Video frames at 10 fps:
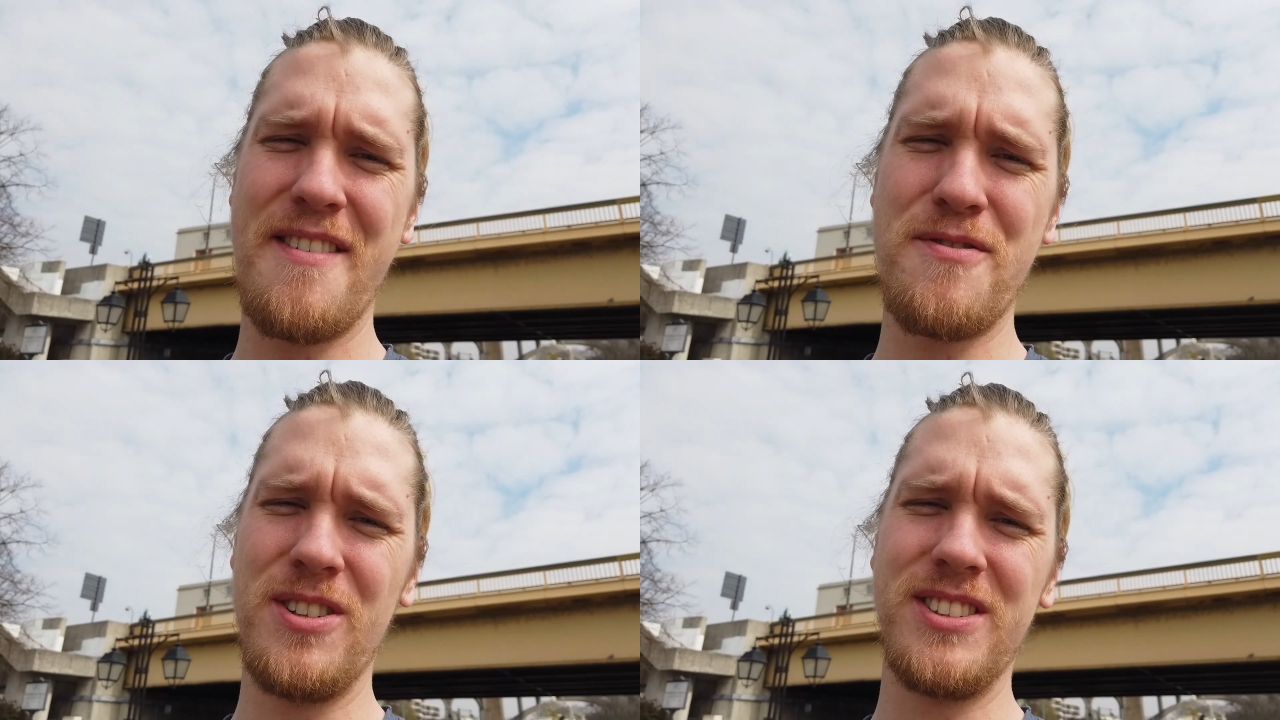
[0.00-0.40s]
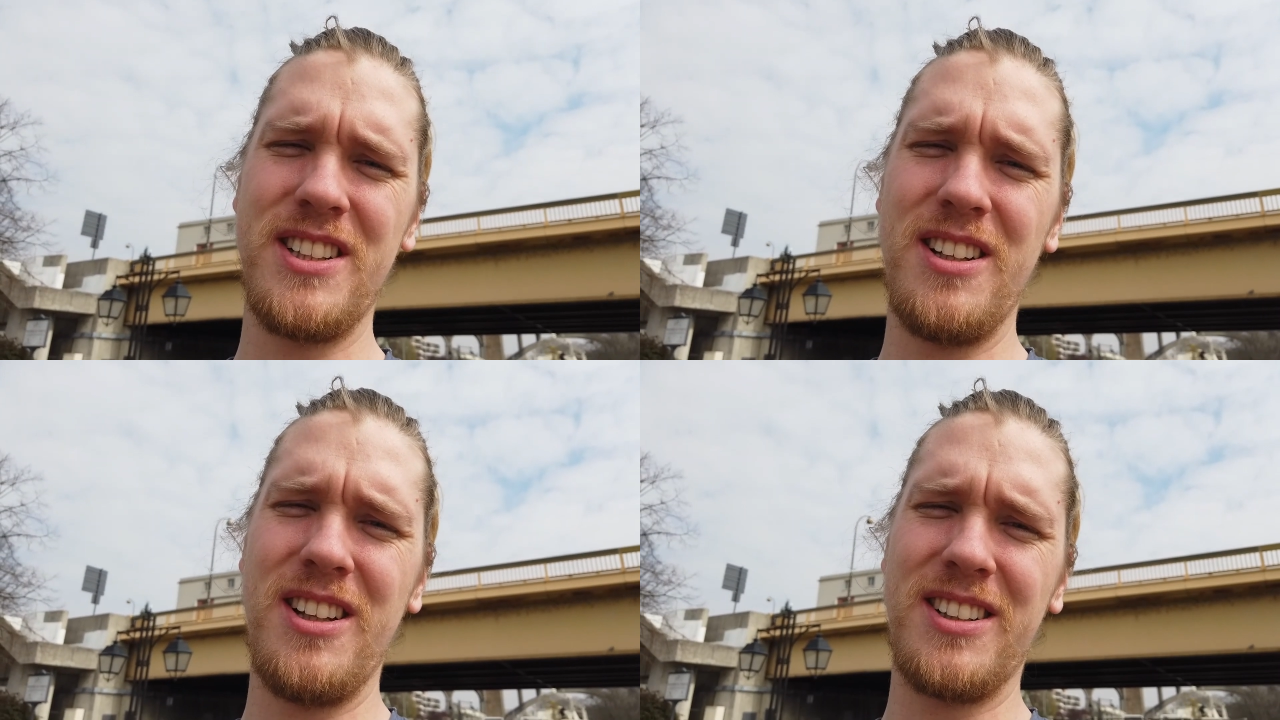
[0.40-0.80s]

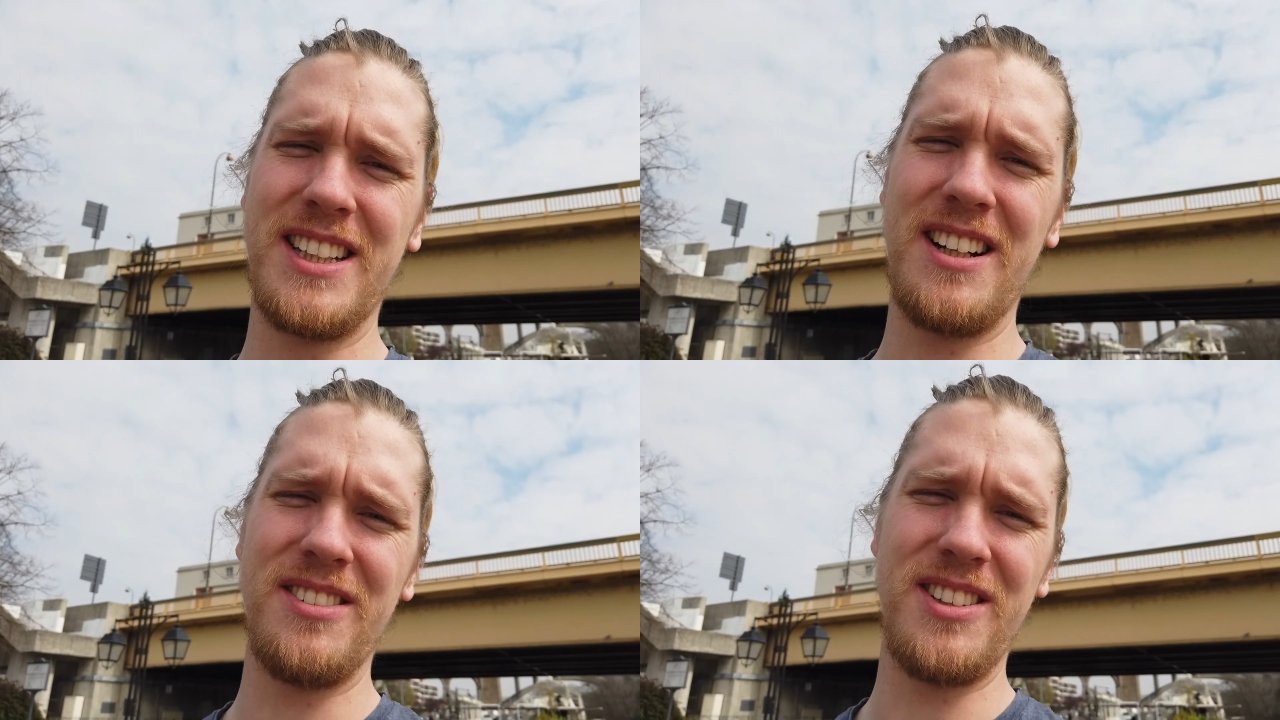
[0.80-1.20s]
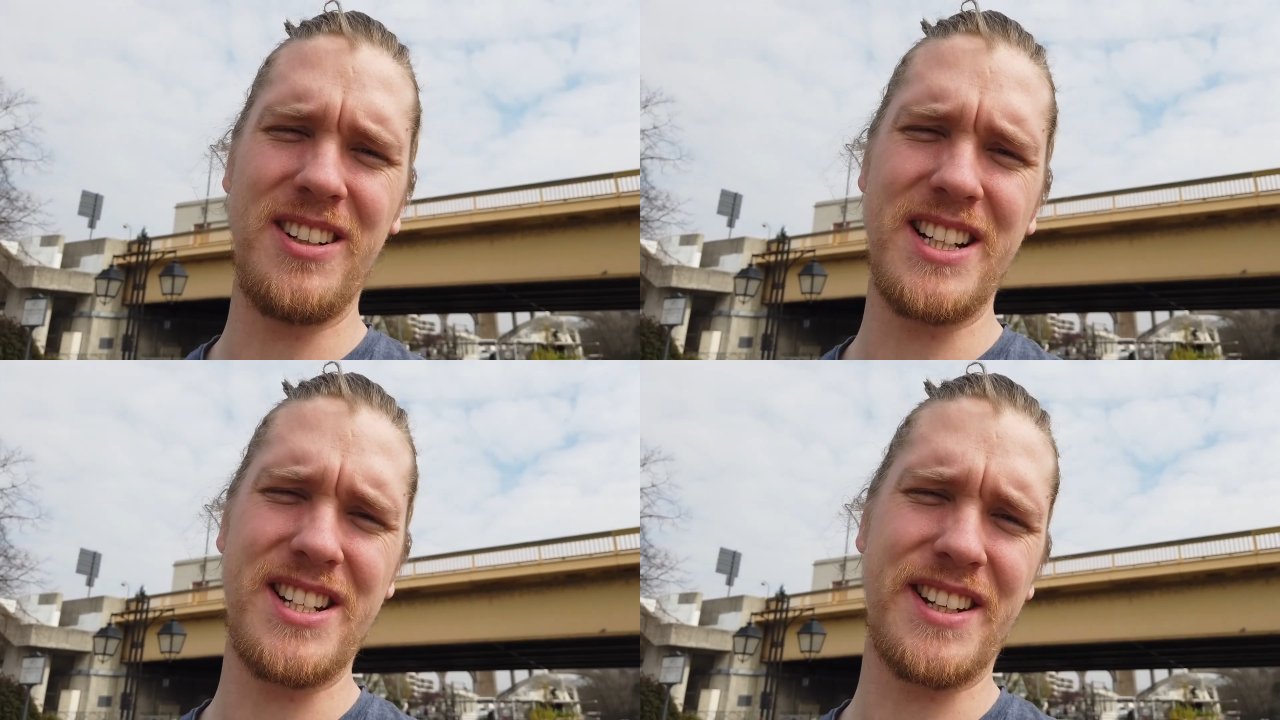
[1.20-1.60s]
Everyone's not locked down
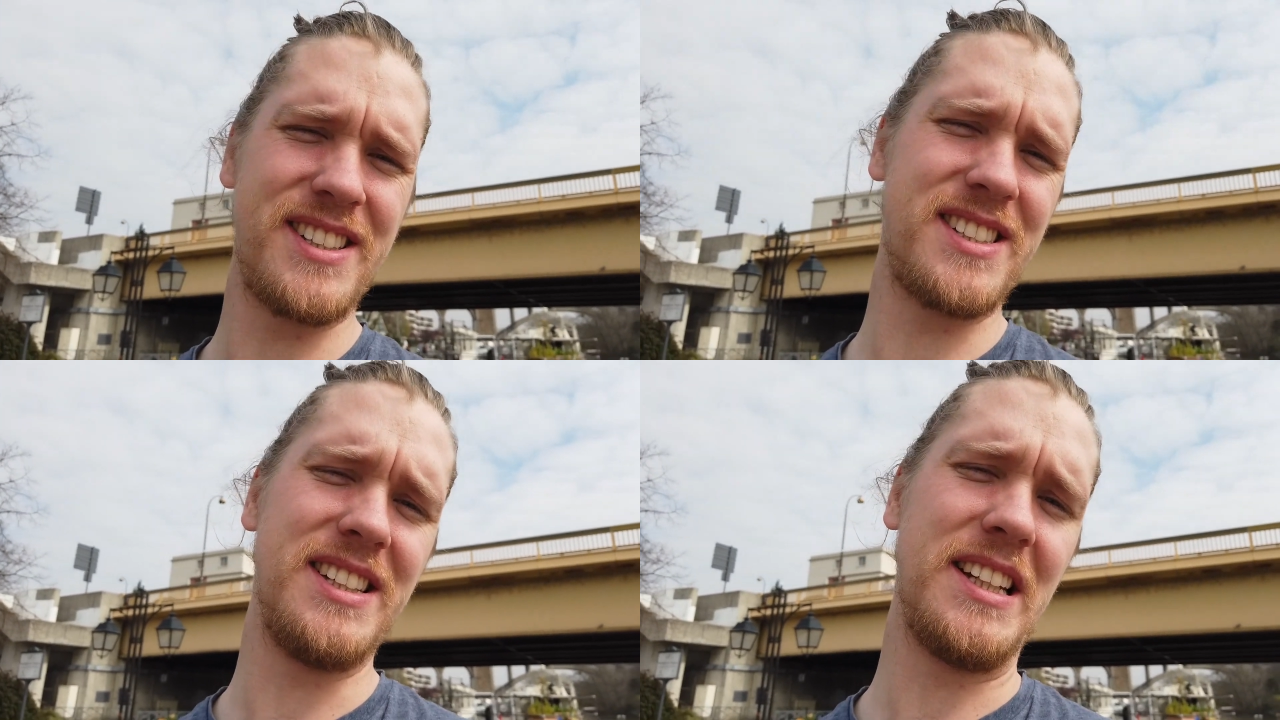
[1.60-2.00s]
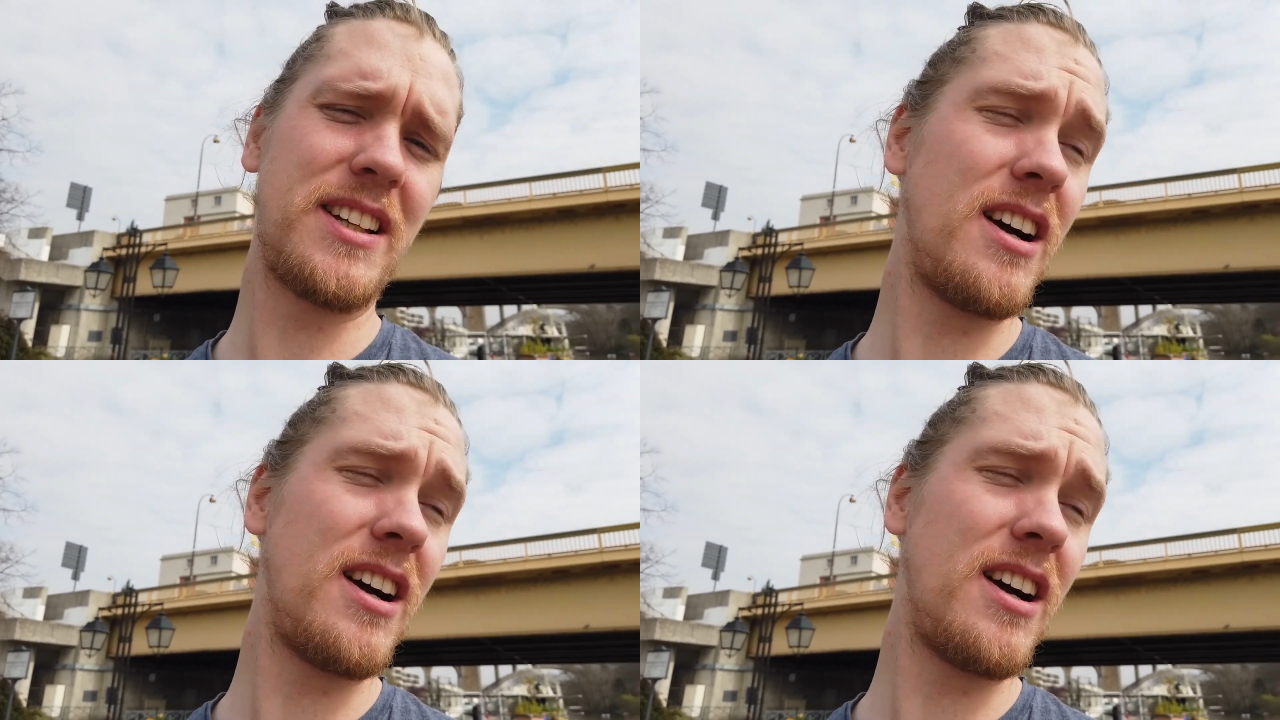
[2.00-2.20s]
though, as you can see.